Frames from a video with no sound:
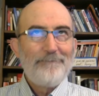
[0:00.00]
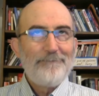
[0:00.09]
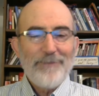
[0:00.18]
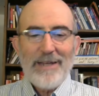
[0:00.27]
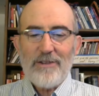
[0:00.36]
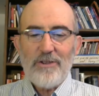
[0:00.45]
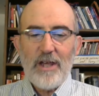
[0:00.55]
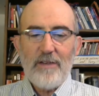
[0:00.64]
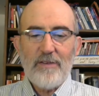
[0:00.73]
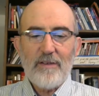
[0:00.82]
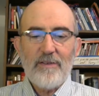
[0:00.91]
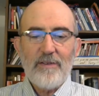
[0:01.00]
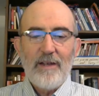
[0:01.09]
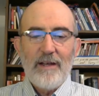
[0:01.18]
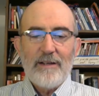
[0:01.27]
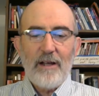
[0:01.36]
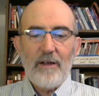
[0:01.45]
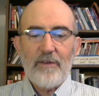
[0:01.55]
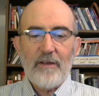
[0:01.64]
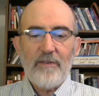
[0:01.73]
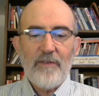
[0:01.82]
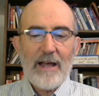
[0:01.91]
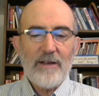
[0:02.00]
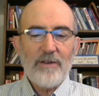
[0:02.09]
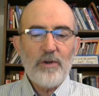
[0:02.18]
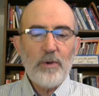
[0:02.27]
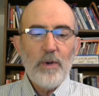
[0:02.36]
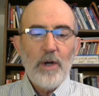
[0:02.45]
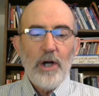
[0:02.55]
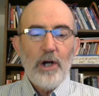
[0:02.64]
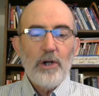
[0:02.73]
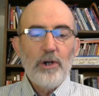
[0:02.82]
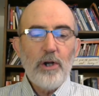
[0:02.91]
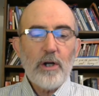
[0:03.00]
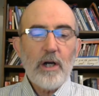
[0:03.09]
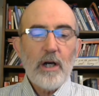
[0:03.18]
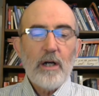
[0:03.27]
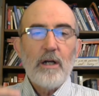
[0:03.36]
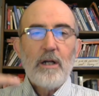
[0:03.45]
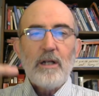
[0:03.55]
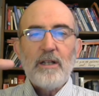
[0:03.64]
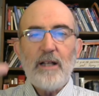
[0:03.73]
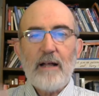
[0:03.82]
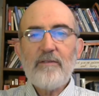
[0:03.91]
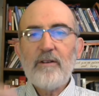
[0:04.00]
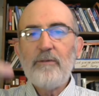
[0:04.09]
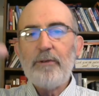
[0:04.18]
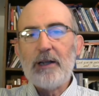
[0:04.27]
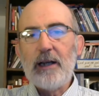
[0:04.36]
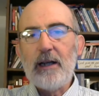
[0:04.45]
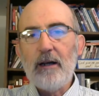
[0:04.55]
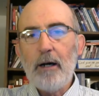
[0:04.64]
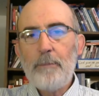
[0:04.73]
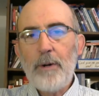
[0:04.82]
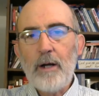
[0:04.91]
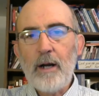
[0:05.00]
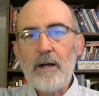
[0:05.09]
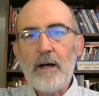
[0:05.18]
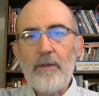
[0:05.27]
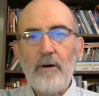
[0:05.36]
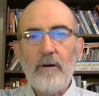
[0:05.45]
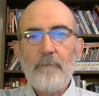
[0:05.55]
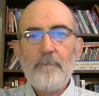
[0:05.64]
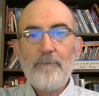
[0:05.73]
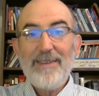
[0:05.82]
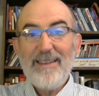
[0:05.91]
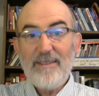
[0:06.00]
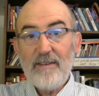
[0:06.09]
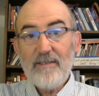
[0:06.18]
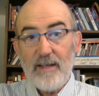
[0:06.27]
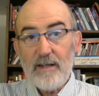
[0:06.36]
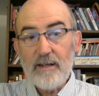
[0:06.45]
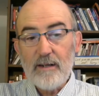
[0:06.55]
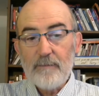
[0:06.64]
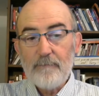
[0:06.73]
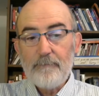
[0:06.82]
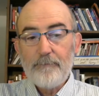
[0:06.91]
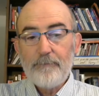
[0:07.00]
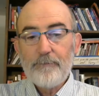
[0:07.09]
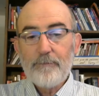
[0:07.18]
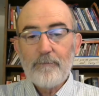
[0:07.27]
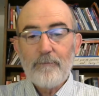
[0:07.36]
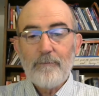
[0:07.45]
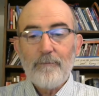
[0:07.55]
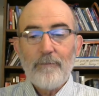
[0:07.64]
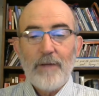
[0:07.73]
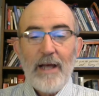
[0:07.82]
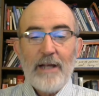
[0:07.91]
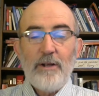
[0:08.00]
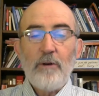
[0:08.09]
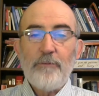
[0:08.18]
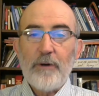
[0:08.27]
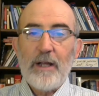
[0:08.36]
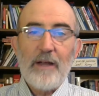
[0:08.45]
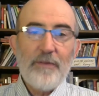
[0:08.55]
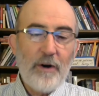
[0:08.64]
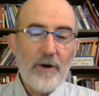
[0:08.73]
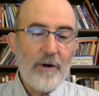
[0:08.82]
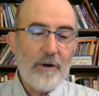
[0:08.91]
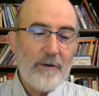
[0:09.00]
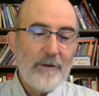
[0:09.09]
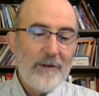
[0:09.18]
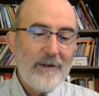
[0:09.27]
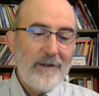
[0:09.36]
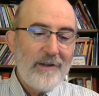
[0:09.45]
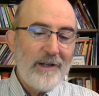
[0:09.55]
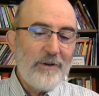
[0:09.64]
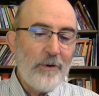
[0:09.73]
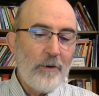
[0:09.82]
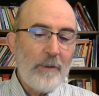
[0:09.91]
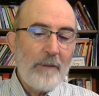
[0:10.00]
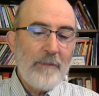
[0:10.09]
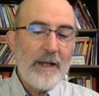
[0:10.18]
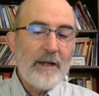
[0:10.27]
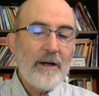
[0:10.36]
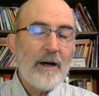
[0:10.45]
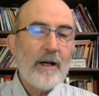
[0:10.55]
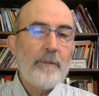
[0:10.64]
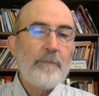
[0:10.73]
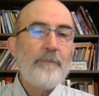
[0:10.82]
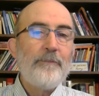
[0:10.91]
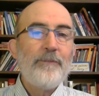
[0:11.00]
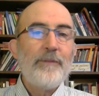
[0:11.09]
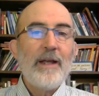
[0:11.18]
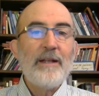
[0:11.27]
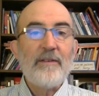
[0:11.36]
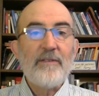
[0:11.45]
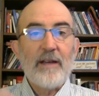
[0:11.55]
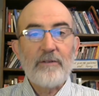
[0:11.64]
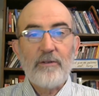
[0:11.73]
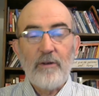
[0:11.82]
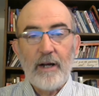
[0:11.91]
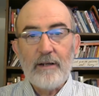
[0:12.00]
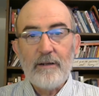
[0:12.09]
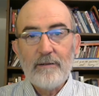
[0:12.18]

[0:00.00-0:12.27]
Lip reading: Yet Jesus tells us that to look lustfully upon another is a sin. And don't forget the hurt endured by many caught up in the sex trade.